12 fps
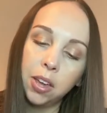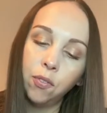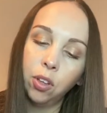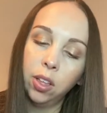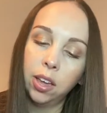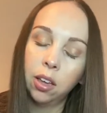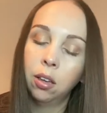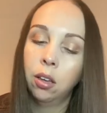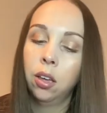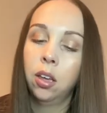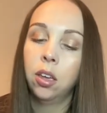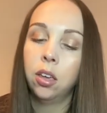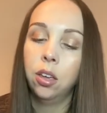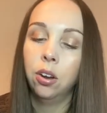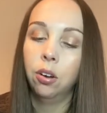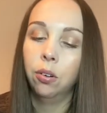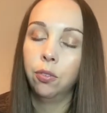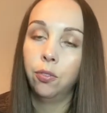If you're like, you
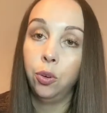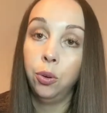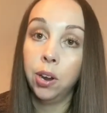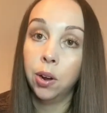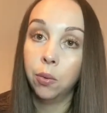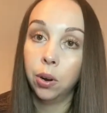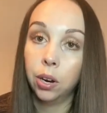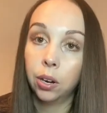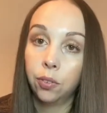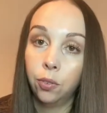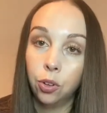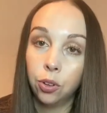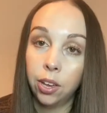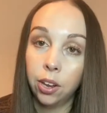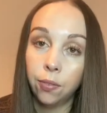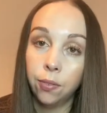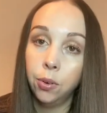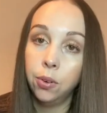know, Food Network, if you get your
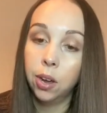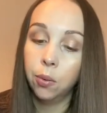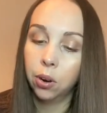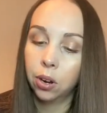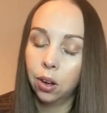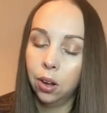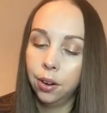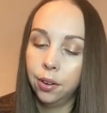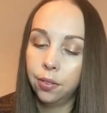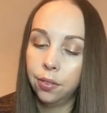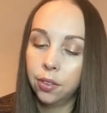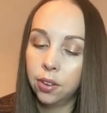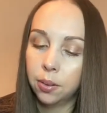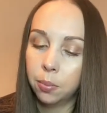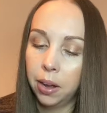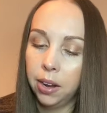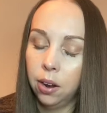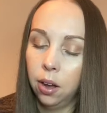Food Network on, this
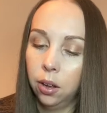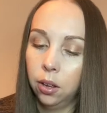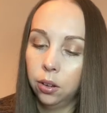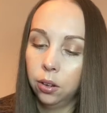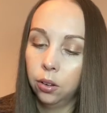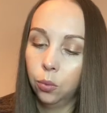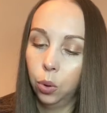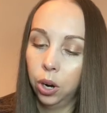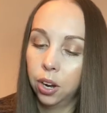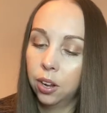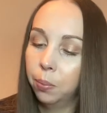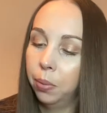might not work.